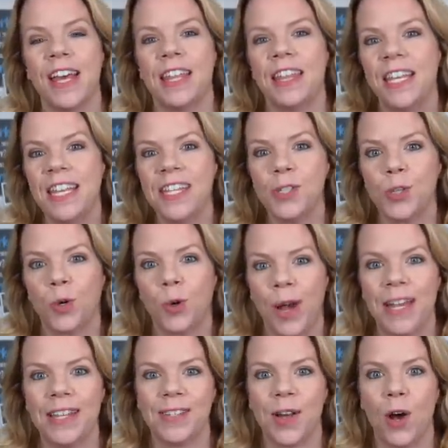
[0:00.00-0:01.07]
These
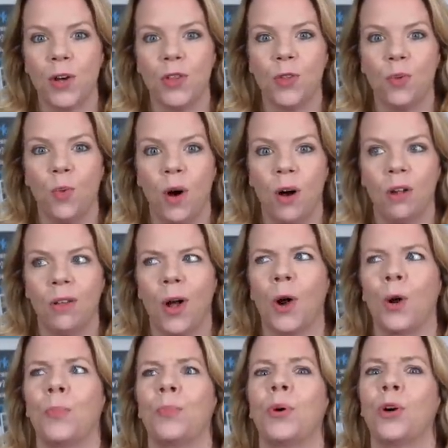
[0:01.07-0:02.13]
crates hung on the wall
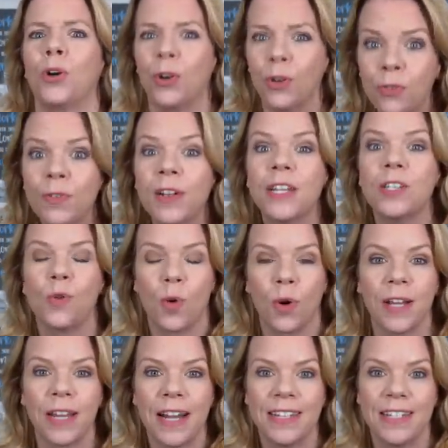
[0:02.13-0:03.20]
are perfect
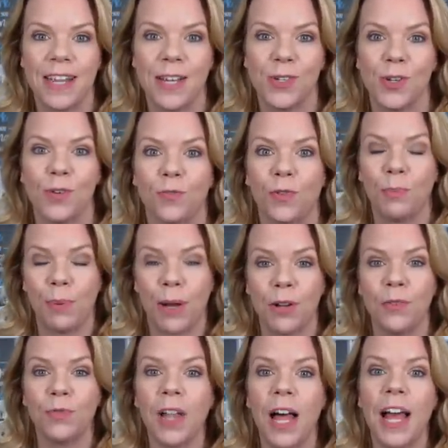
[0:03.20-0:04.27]
organization for
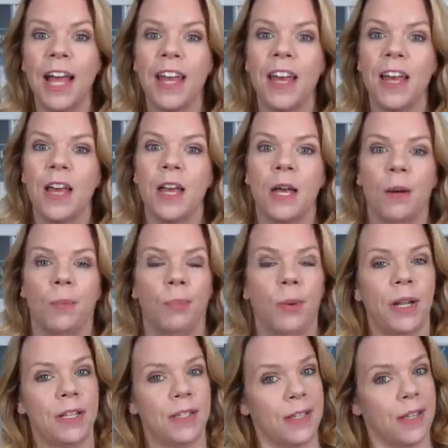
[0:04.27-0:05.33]
butterfly,
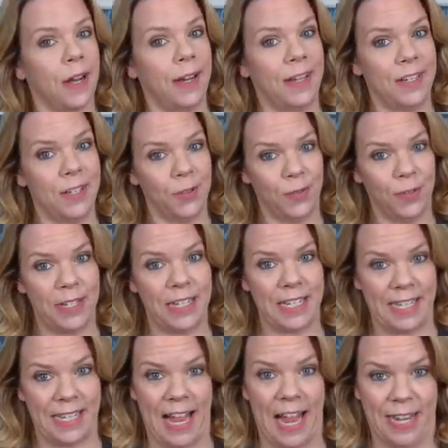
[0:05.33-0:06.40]
but it's kind of a
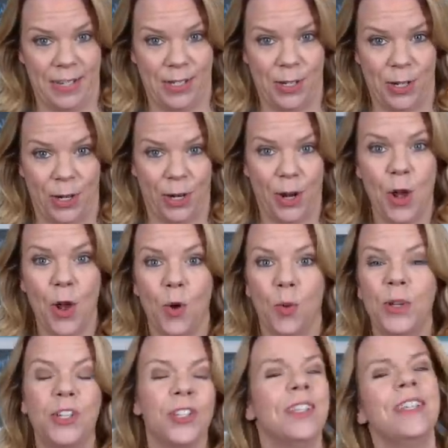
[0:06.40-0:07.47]
disaster.
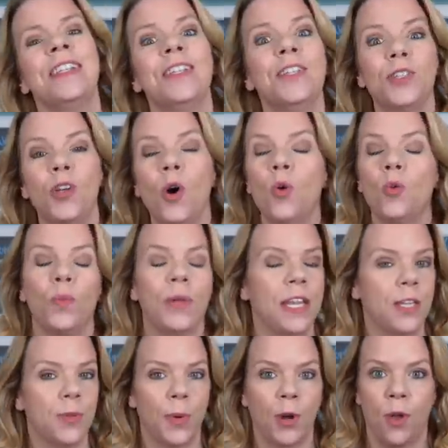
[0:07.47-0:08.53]
We just need to zone. We
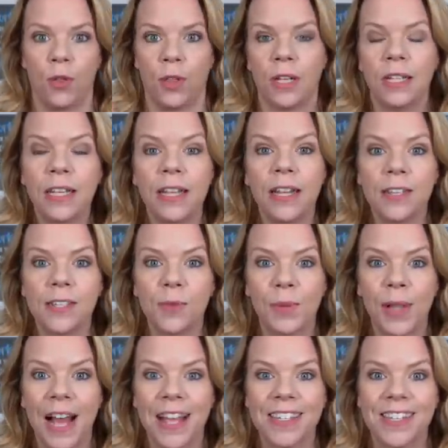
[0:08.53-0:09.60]
need to put all the cleaning
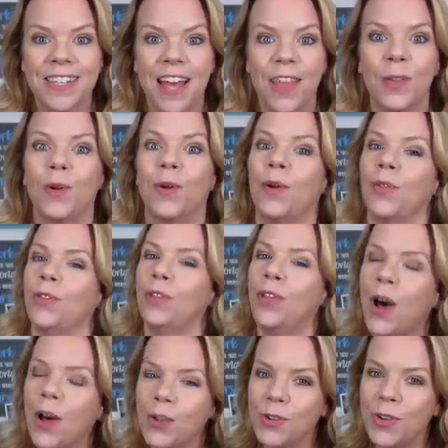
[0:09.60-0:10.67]
supplies together, all the
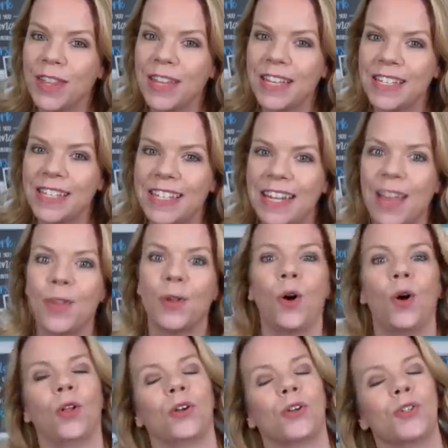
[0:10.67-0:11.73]
laundry things together,
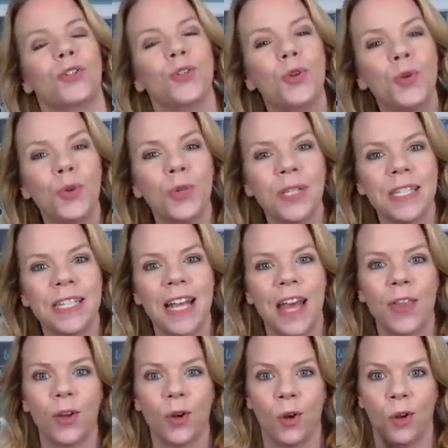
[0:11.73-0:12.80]
all her tools
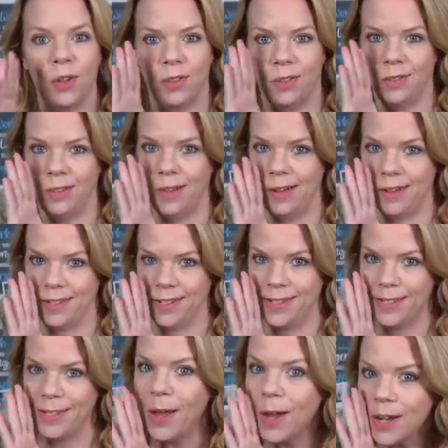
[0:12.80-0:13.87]
together, all the lost
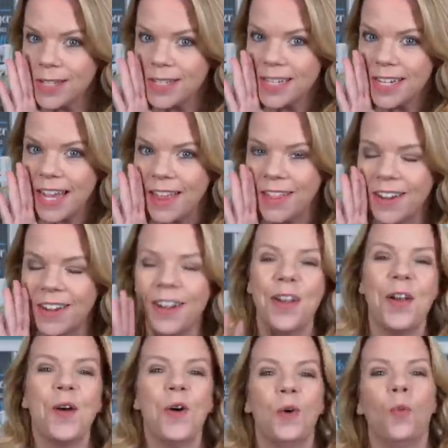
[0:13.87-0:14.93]
socks together.
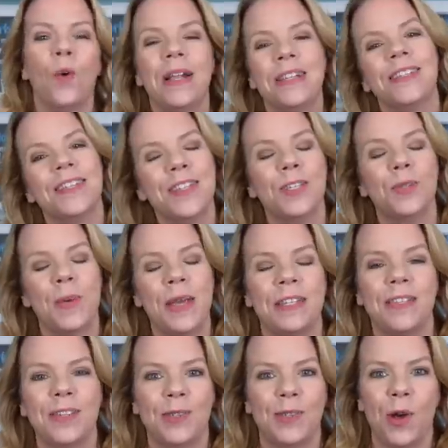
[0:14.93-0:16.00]
Once this space
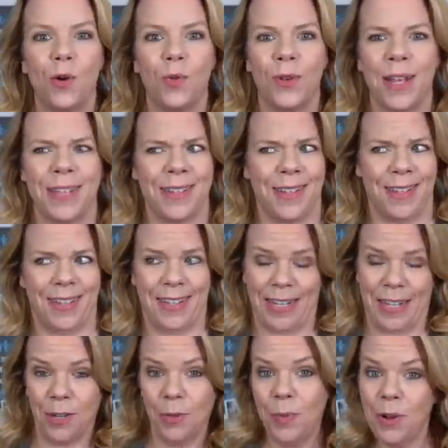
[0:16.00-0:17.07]
is zoned, it's a
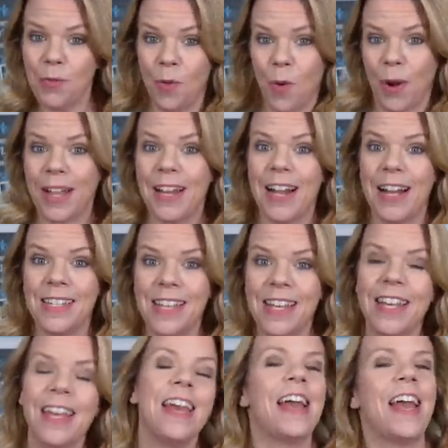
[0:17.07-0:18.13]
little bit of
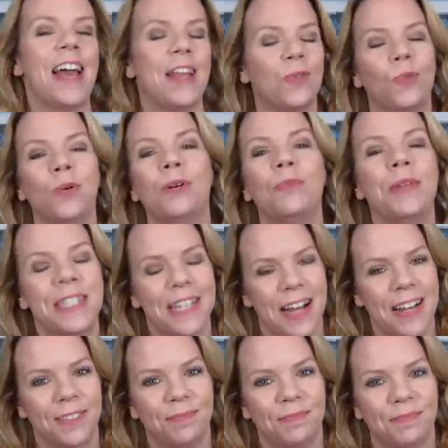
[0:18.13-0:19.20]
organizing, and we'll be
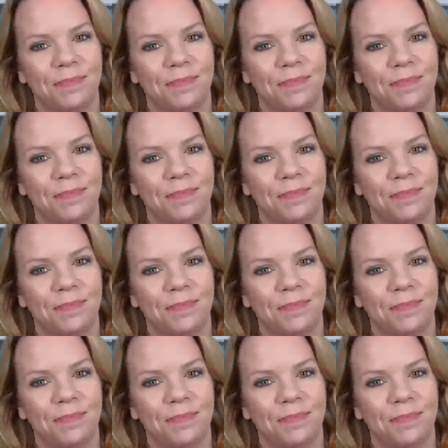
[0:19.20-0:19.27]
done.